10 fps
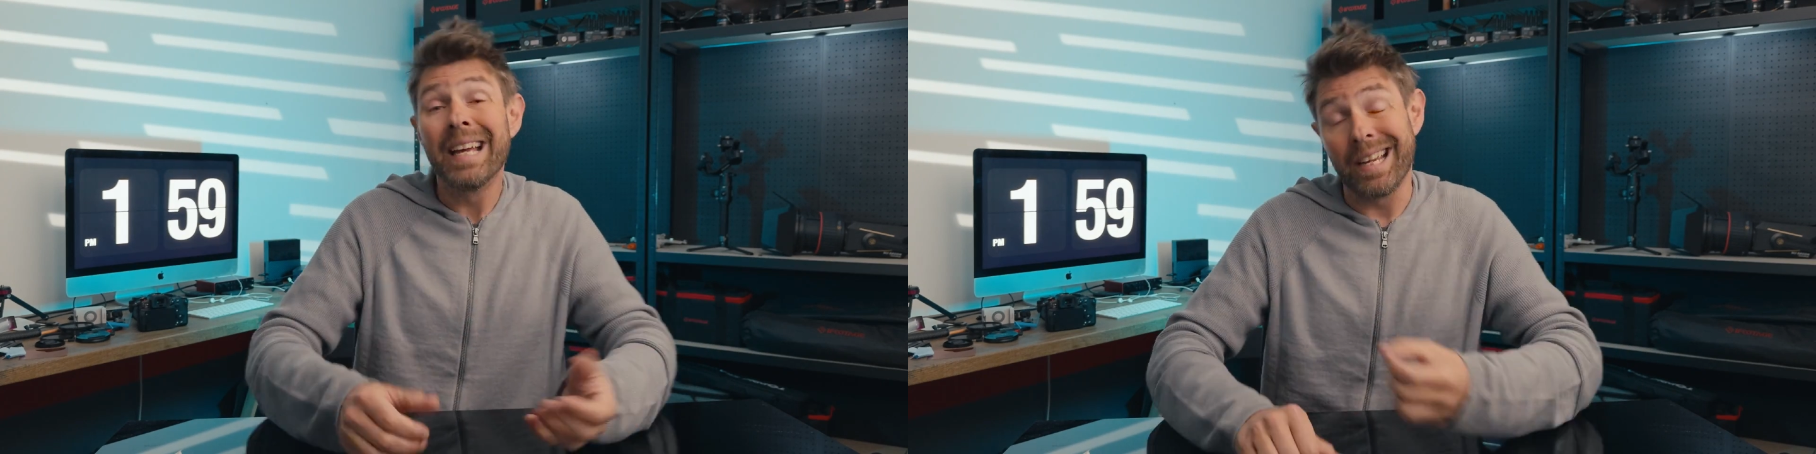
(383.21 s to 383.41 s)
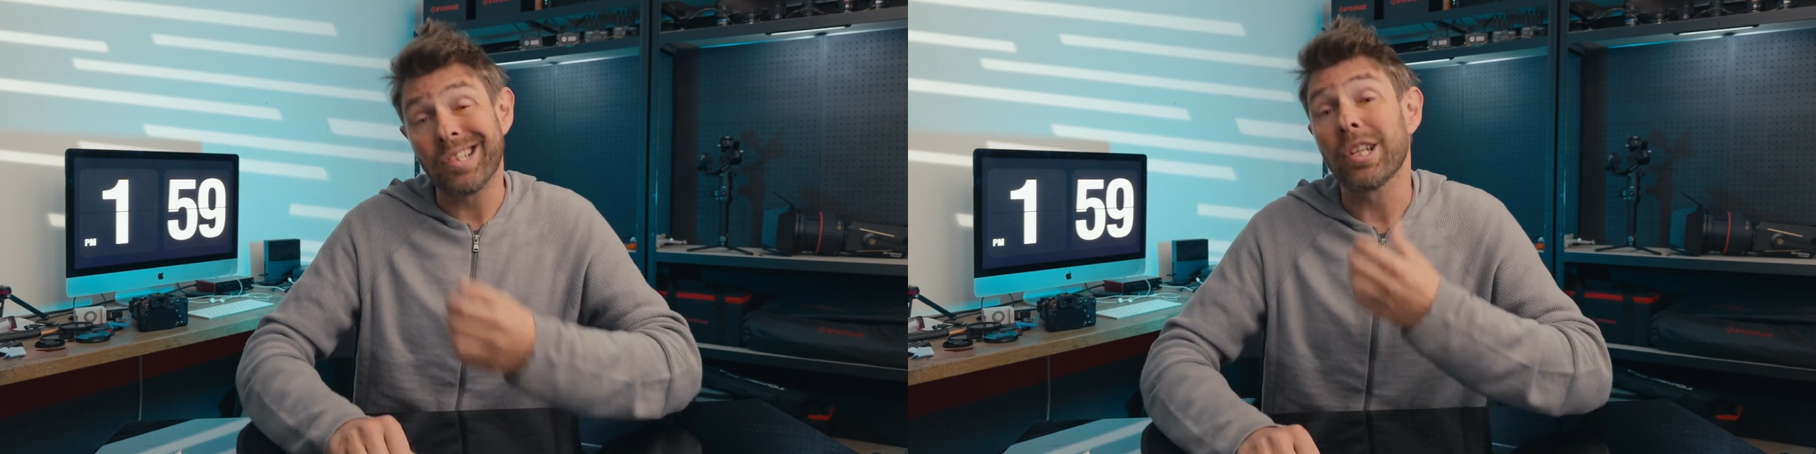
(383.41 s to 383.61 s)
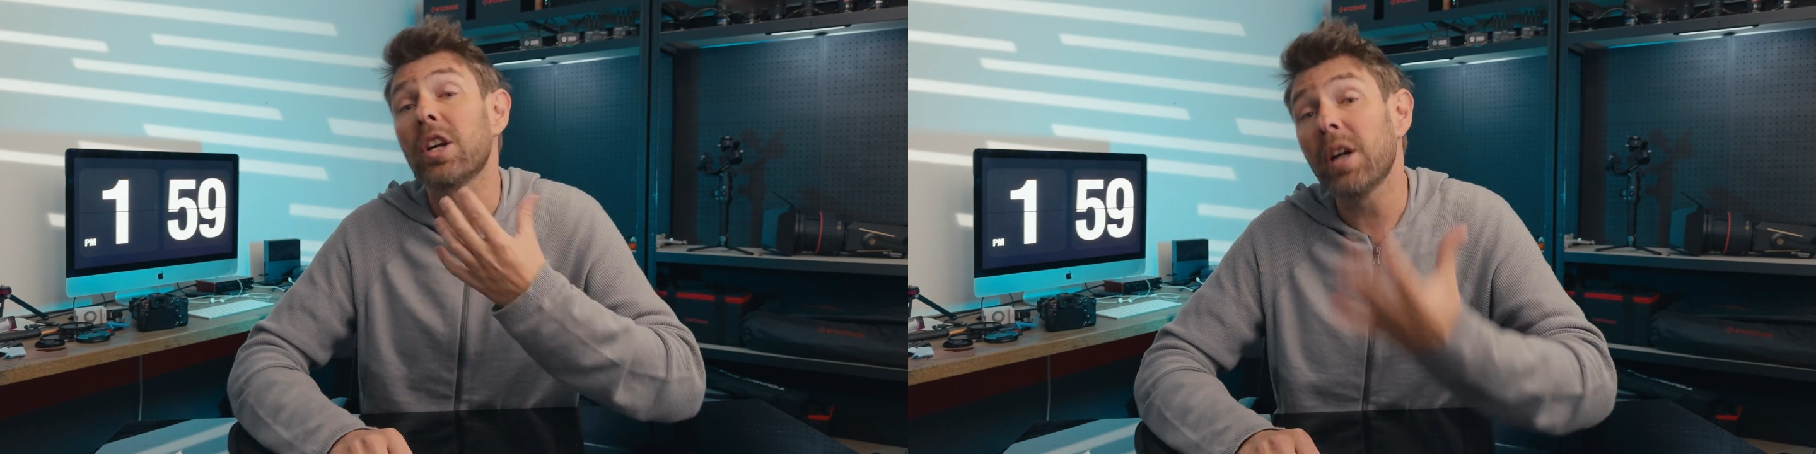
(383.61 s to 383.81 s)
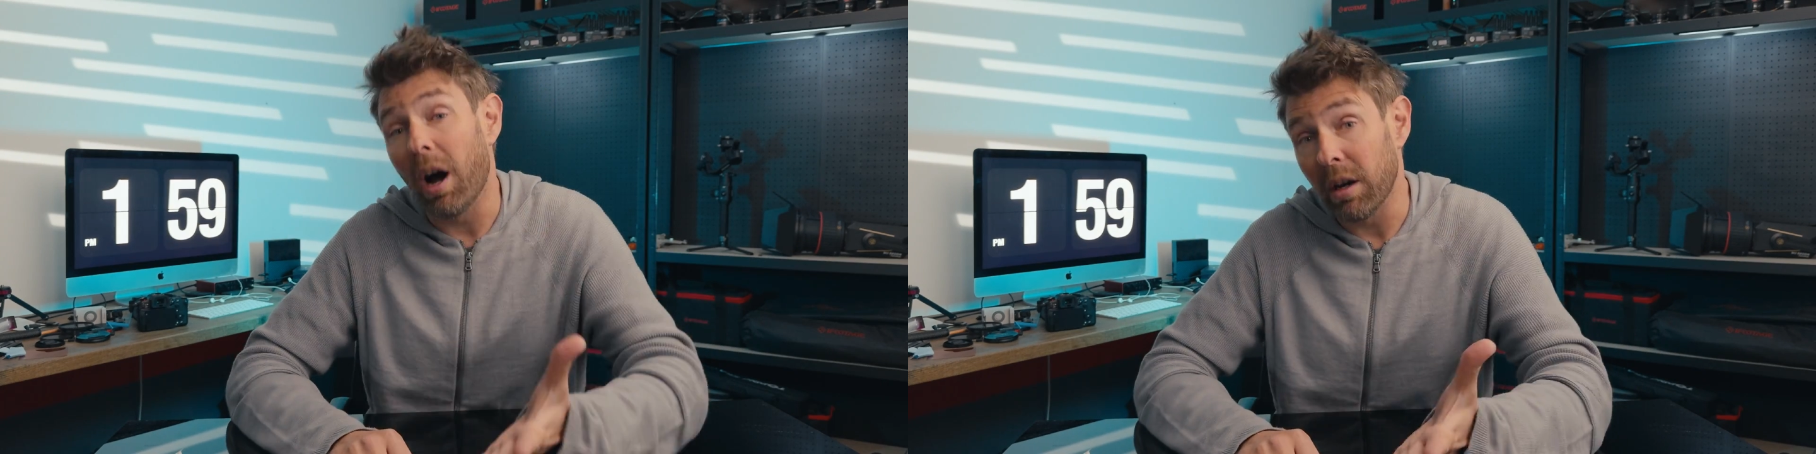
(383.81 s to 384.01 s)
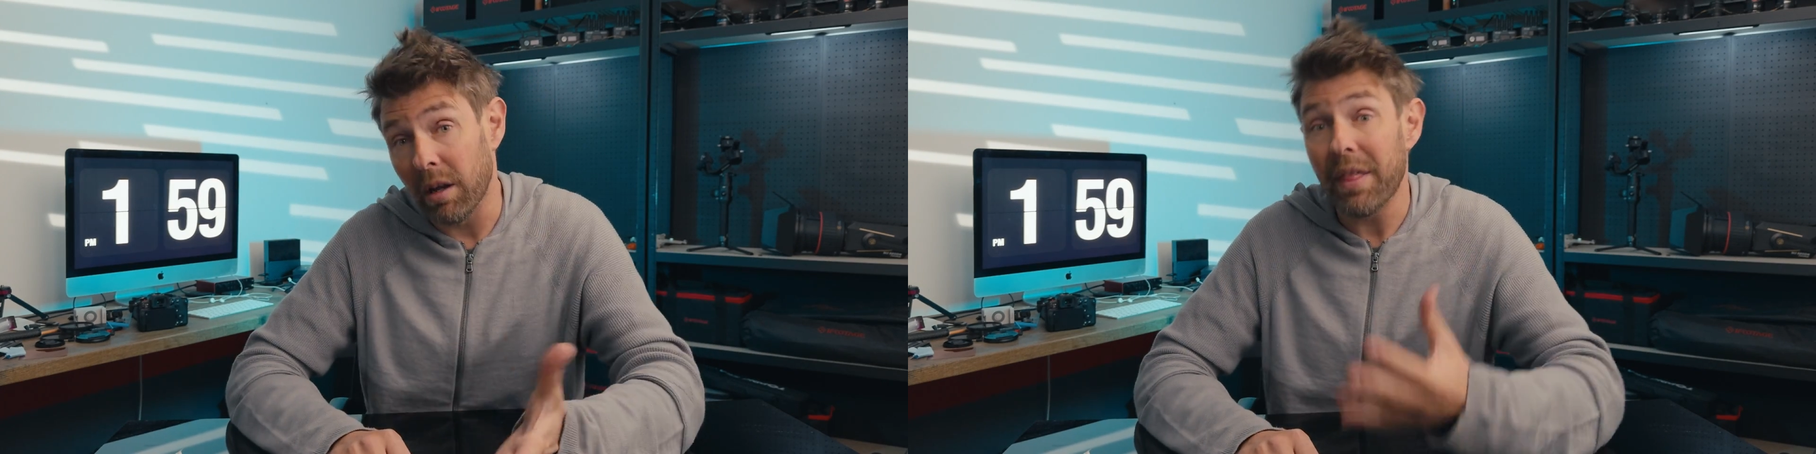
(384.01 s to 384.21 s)
is the
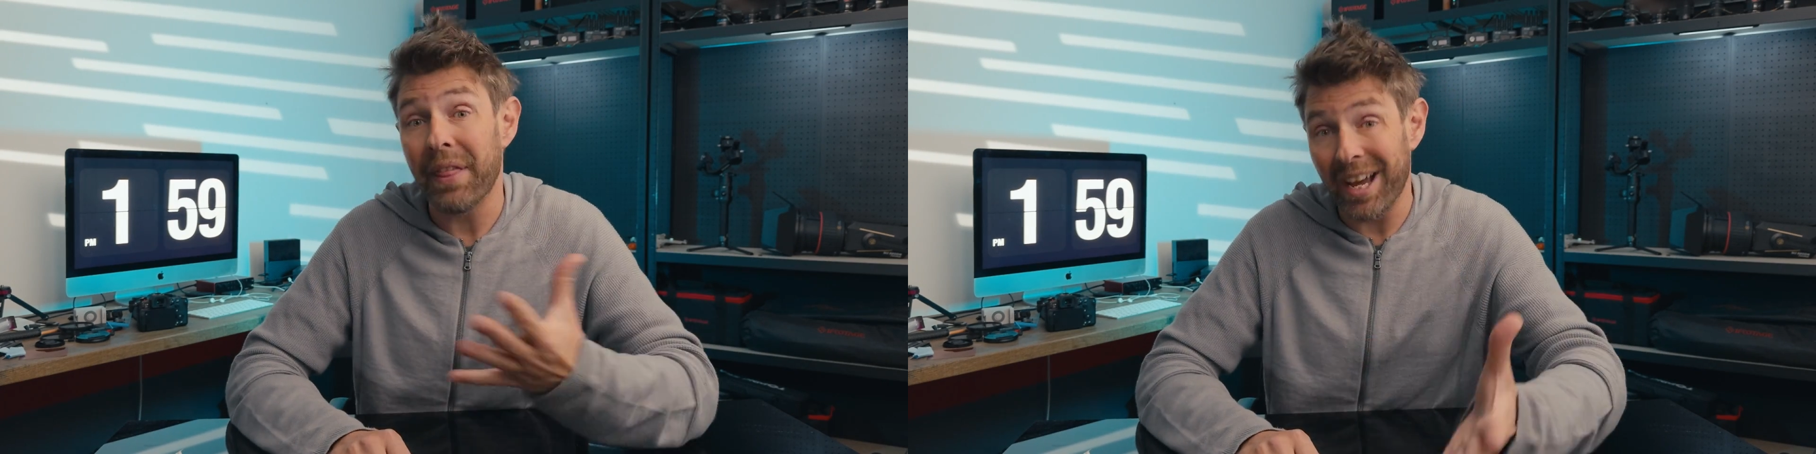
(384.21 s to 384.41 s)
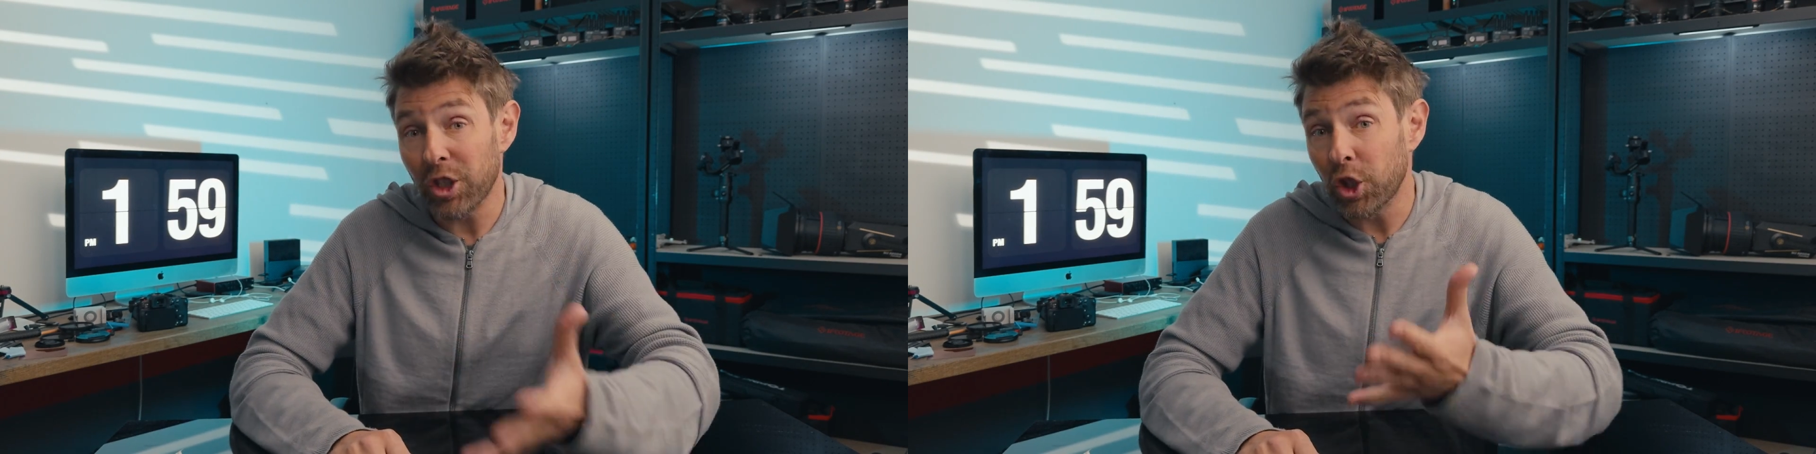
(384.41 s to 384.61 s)
color that